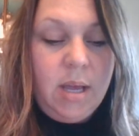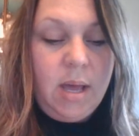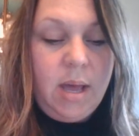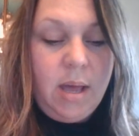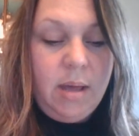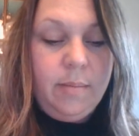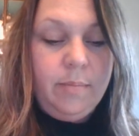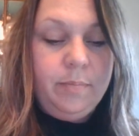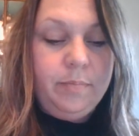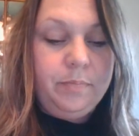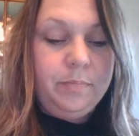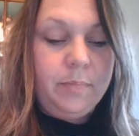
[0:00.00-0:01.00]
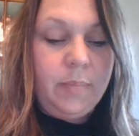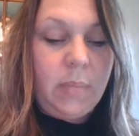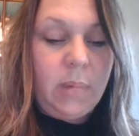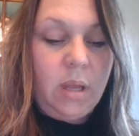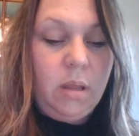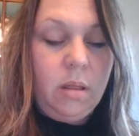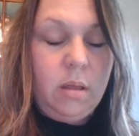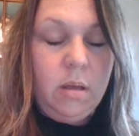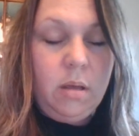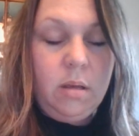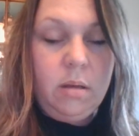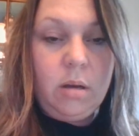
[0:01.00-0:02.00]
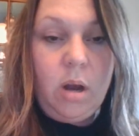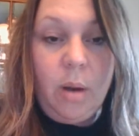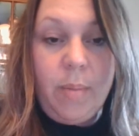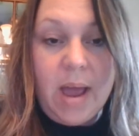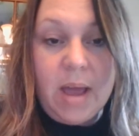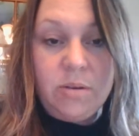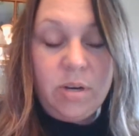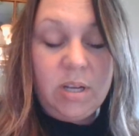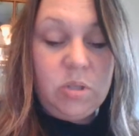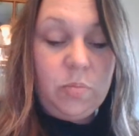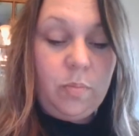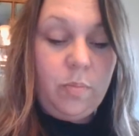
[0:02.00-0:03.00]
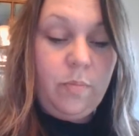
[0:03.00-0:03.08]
the carbohydrates,